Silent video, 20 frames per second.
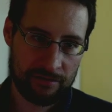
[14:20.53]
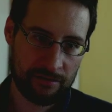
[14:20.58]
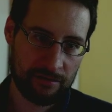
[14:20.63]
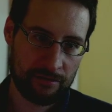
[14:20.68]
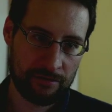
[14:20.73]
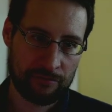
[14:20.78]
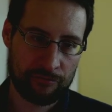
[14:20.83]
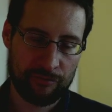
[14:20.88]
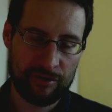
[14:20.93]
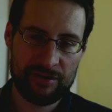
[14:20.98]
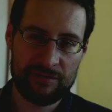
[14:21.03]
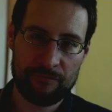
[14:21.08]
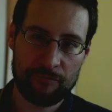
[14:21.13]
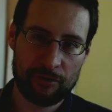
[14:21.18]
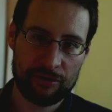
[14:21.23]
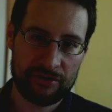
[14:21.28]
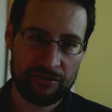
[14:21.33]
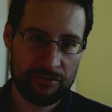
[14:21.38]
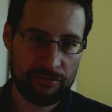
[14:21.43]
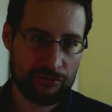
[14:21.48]
read
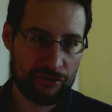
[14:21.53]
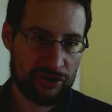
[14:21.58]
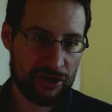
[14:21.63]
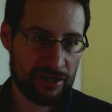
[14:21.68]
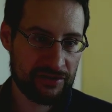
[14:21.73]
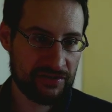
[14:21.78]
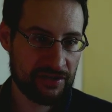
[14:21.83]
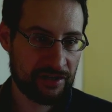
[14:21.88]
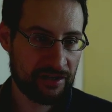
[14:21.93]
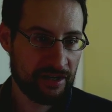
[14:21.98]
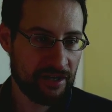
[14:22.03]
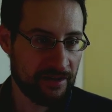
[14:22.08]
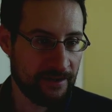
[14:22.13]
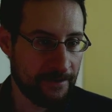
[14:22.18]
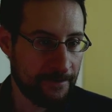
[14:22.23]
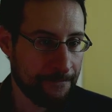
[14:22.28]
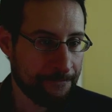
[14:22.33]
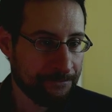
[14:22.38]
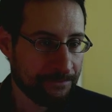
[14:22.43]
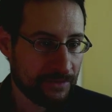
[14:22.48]
what you share there.
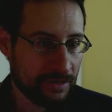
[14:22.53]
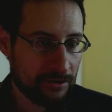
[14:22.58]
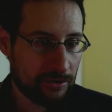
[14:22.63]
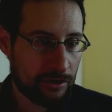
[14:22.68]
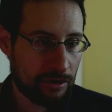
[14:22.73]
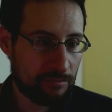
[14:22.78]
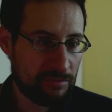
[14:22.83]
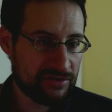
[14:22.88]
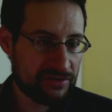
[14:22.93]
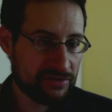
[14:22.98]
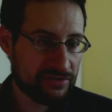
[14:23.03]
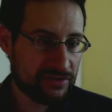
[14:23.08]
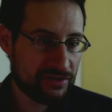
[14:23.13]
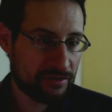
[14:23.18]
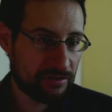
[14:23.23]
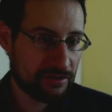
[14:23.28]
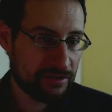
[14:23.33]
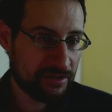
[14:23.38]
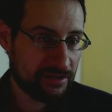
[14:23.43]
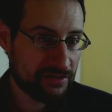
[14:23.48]
Comments in the
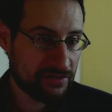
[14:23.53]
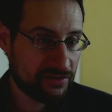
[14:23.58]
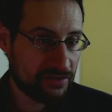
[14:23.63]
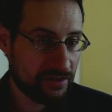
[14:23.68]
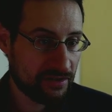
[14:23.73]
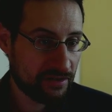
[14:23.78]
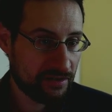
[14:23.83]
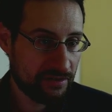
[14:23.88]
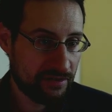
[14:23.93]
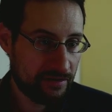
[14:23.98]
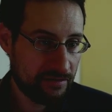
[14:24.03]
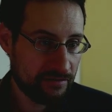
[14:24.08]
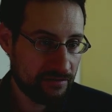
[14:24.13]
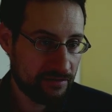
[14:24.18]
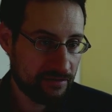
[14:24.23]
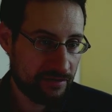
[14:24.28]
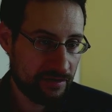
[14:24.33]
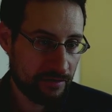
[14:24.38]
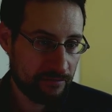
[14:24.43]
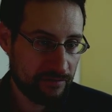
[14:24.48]
audience.
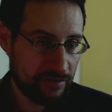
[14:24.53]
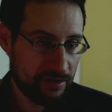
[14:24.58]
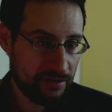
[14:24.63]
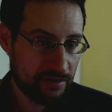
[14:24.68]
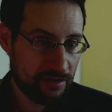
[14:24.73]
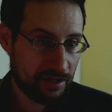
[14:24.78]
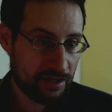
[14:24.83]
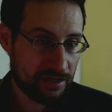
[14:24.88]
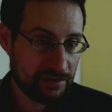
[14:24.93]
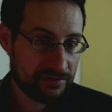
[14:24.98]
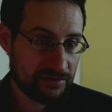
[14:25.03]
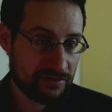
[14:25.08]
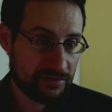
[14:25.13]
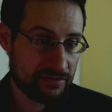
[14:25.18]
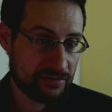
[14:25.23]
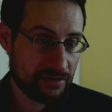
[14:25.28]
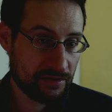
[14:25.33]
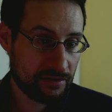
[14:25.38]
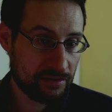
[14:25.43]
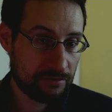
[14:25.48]
Devi
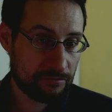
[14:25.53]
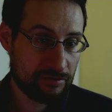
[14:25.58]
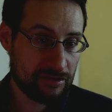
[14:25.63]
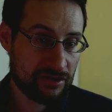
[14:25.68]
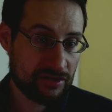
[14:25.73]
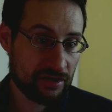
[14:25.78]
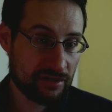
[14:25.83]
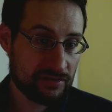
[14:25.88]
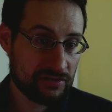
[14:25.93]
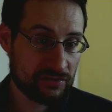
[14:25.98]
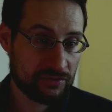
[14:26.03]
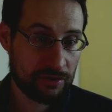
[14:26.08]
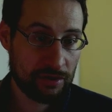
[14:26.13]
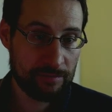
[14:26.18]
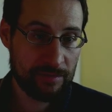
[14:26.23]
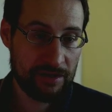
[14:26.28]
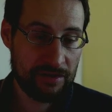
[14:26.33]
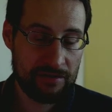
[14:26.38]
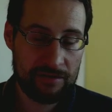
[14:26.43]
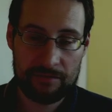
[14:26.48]
asks Richard
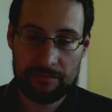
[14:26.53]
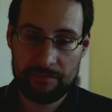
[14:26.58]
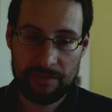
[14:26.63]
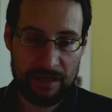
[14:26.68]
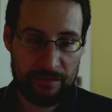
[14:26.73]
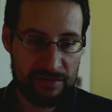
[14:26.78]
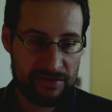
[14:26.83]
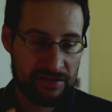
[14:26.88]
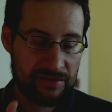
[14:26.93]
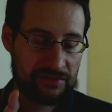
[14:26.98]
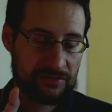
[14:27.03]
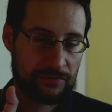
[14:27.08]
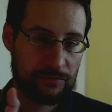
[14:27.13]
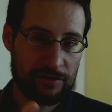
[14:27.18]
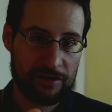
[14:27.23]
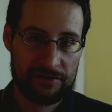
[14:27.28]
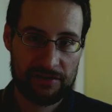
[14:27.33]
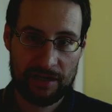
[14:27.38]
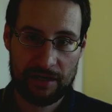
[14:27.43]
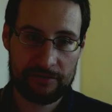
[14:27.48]
Stallman, maybe that's for
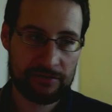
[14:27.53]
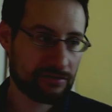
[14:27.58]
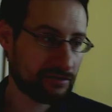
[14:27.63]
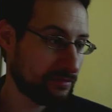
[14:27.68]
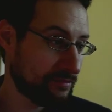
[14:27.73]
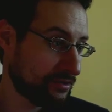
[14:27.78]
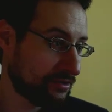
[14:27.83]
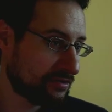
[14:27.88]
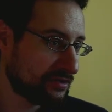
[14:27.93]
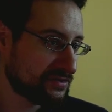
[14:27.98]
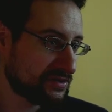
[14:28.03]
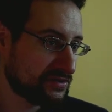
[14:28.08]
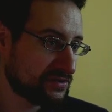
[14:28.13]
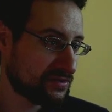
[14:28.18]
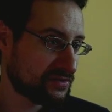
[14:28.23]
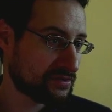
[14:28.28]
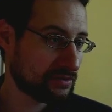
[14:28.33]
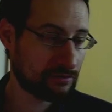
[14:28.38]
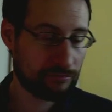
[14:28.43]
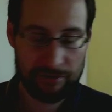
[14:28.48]
another live stream, because this
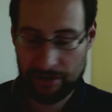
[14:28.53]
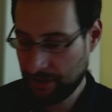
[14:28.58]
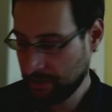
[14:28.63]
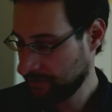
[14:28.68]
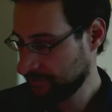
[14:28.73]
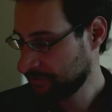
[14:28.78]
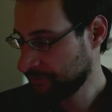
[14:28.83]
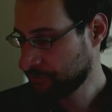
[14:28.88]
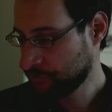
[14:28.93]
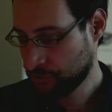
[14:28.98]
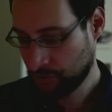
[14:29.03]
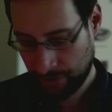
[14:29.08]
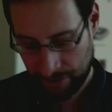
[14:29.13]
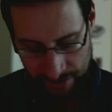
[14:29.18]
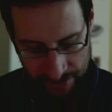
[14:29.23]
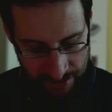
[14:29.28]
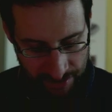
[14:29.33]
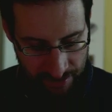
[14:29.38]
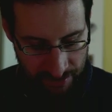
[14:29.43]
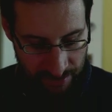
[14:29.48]
is already as usual.
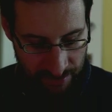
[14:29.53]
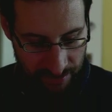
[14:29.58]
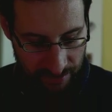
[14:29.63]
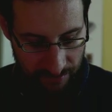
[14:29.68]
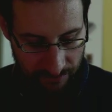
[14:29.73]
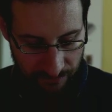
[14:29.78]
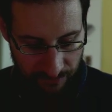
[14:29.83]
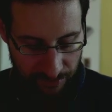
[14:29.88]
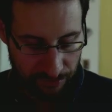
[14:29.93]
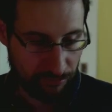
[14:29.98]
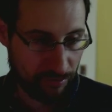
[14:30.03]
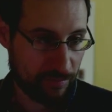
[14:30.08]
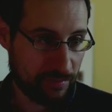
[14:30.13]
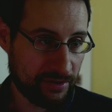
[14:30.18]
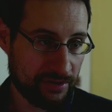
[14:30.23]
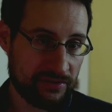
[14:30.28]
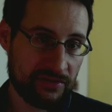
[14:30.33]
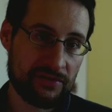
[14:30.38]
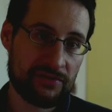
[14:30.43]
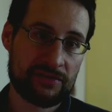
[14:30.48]
If I
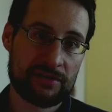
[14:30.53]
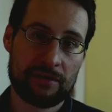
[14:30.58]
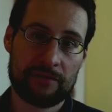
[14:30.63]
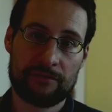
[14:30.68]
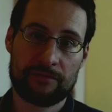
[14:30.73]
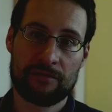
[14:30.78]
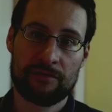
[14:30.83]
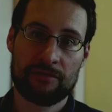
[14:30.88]
repeat this stuff